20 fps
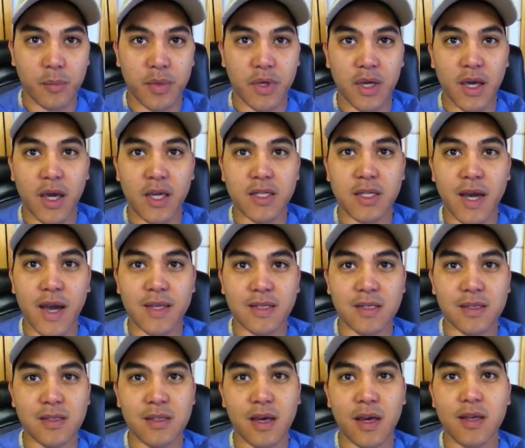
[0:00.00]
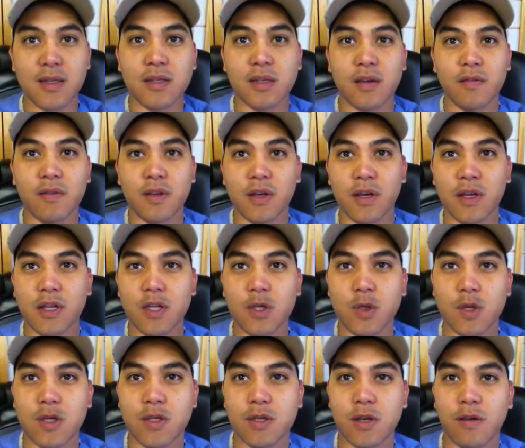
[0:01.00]
pH acid test of the
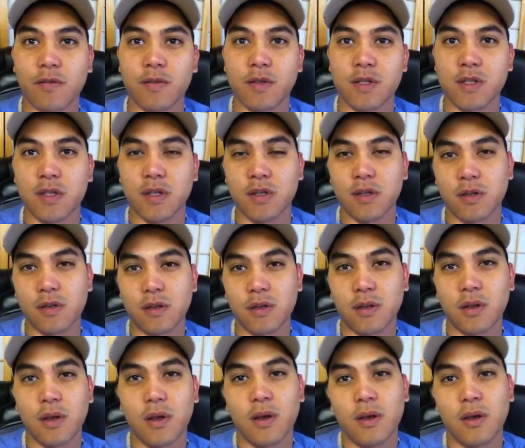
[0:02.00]
intraesophageal